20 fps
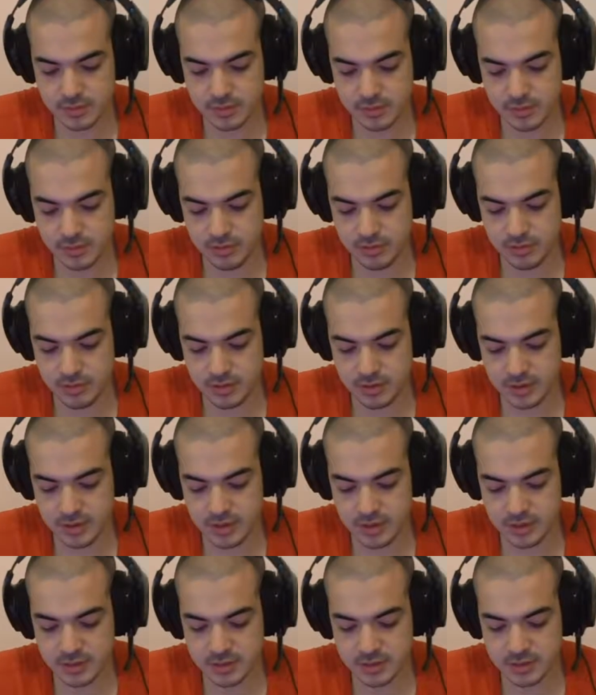you can
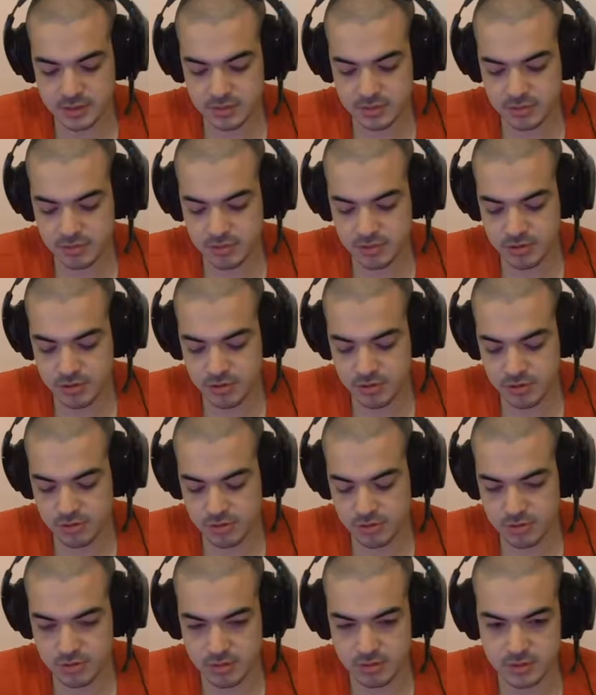answer the
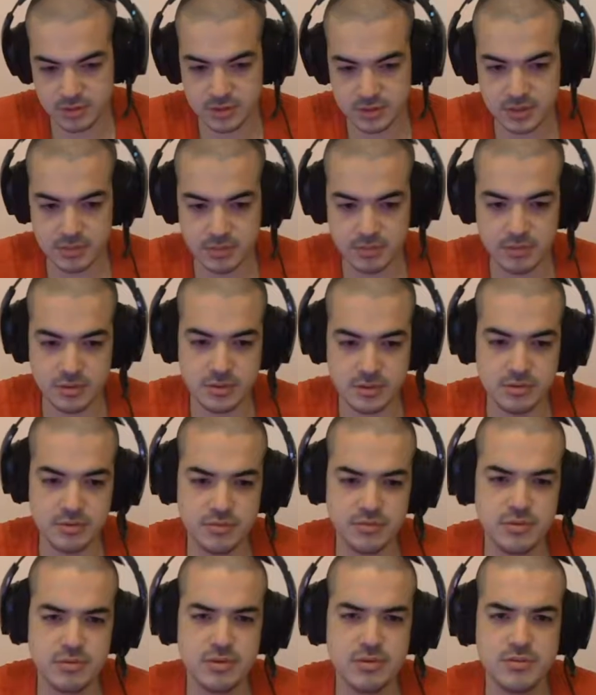question in a sim. So
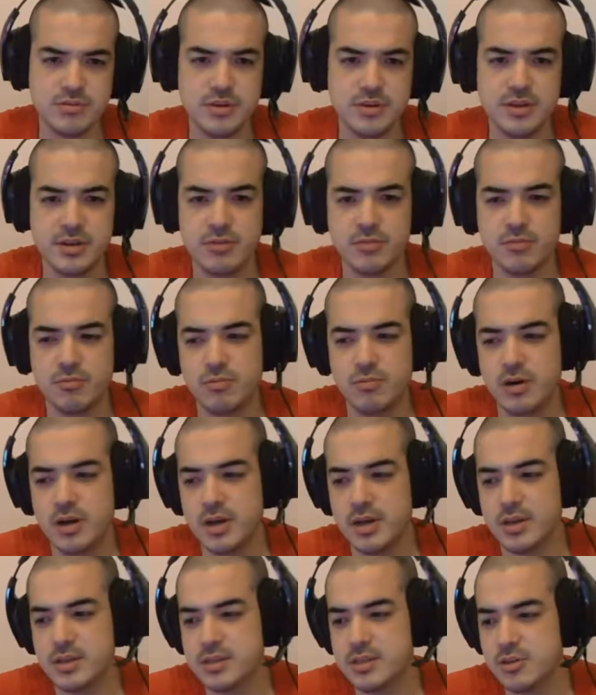if you want to find out
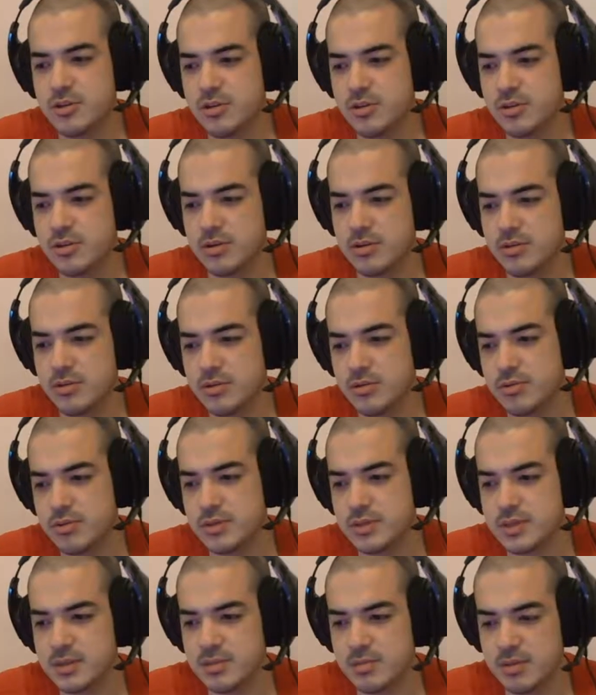why is GTO doing
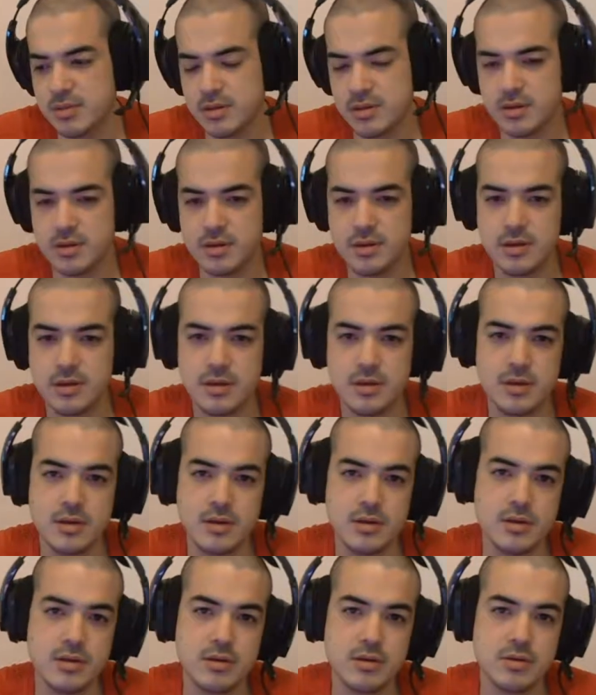something,
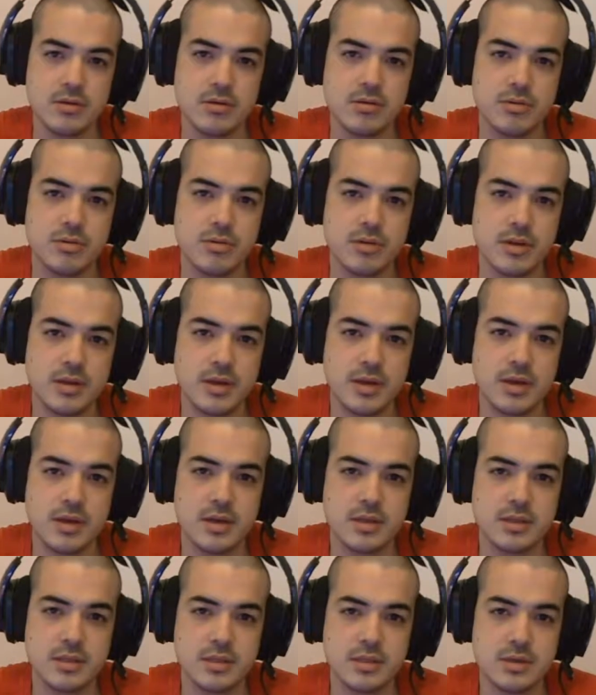you can
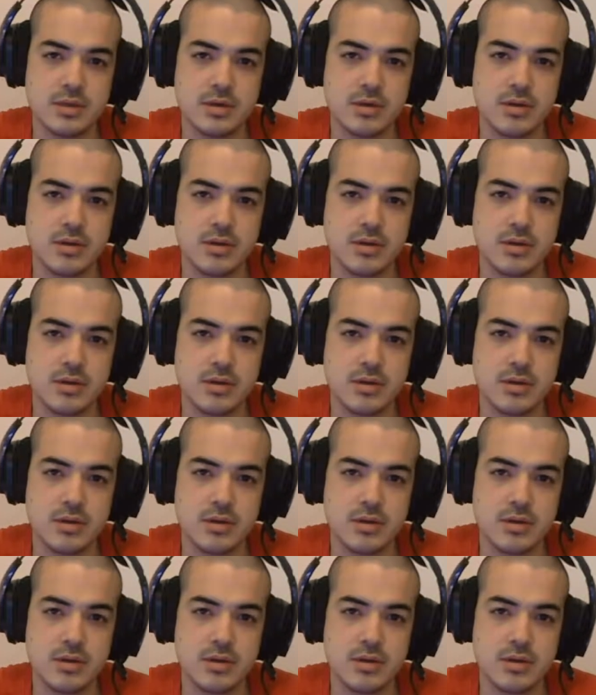ask